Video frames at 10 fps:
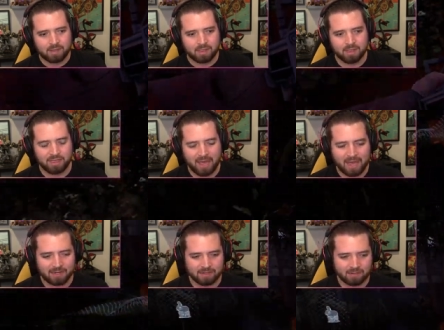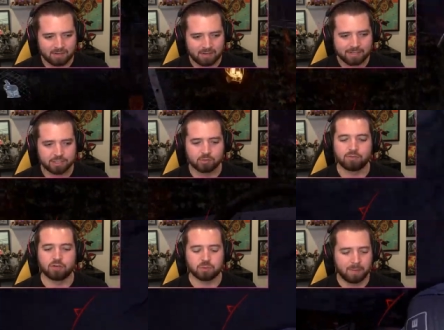That is a
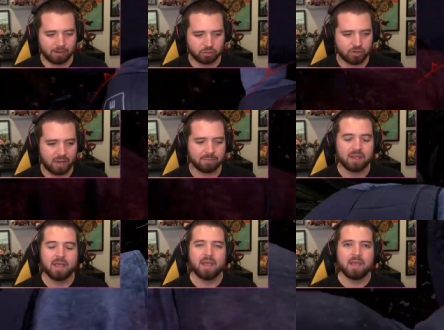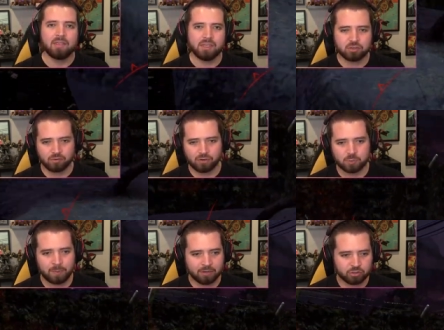reverse bear trap. This reverse
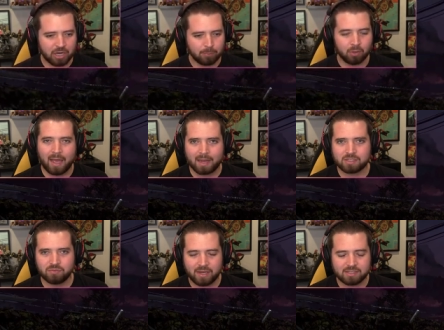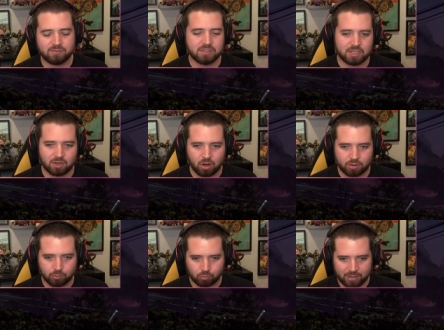bear trap will activate, if you didn't
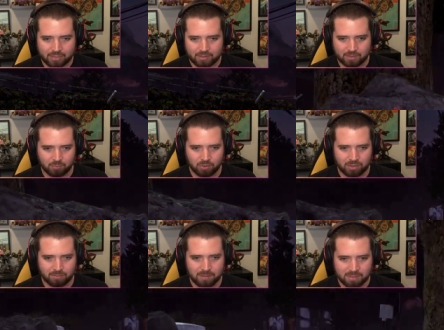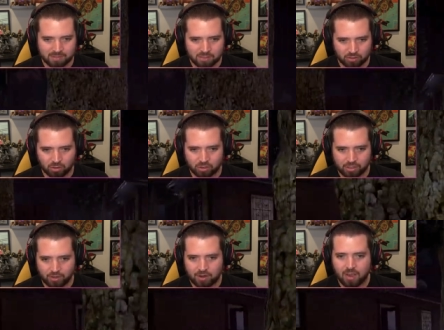already read the, what it means
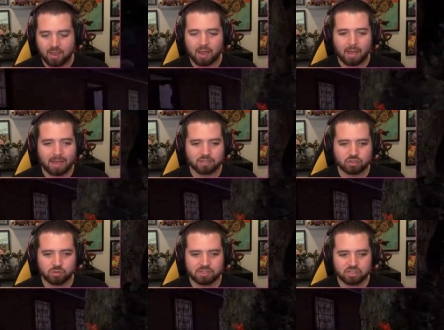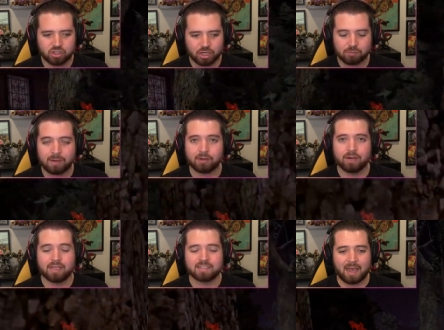earlier, as soon as the generator
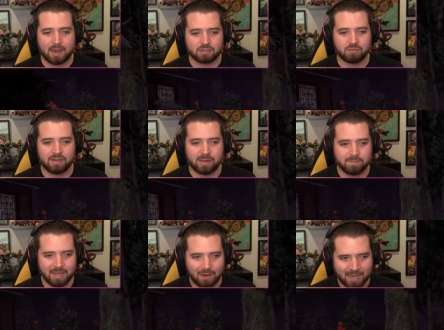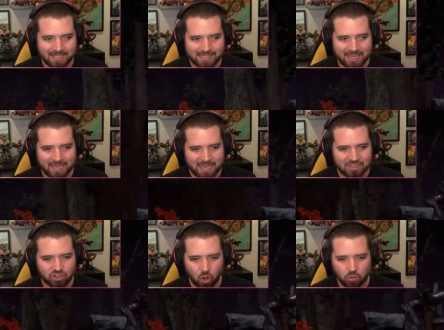is activated. Now, I can't, I
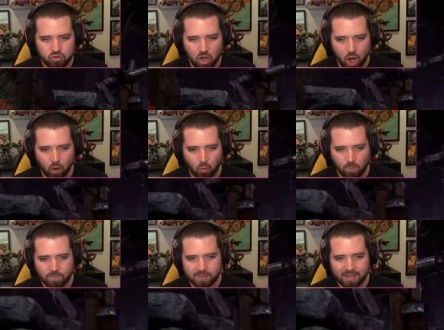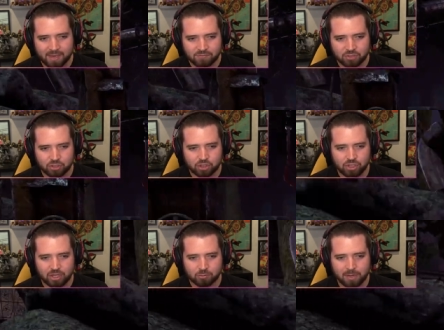don't know if the
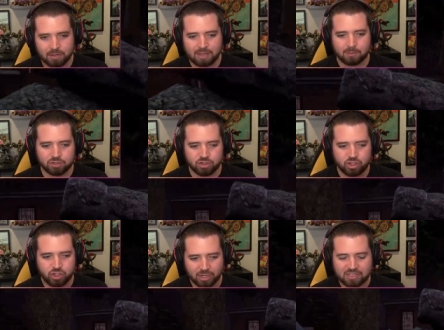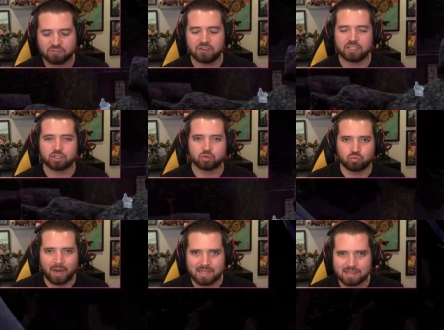generator that was just finished
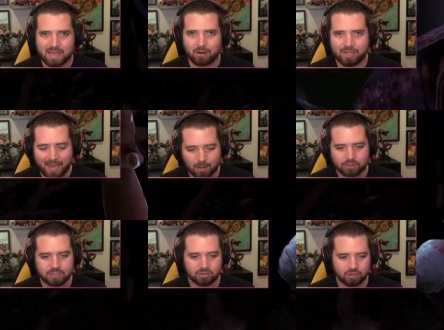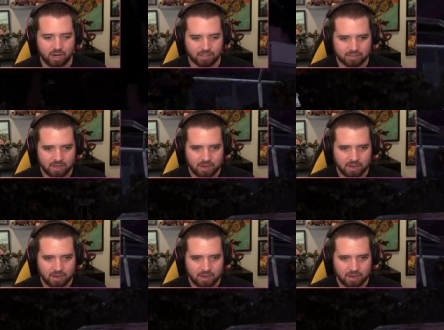right there counted or not.